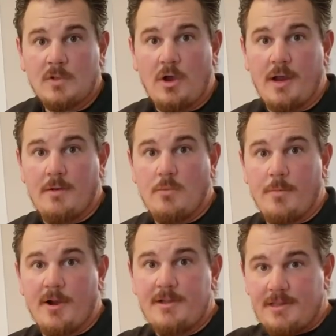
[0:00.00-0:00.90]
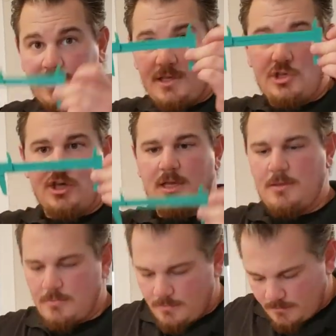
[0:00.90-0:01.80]
All right, we're marking the CG
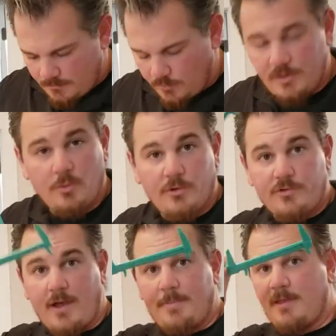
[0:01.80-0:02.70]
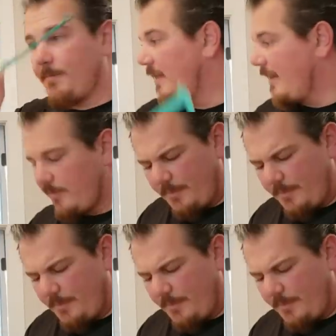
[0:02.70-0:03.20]
with the world's crappiest pliers.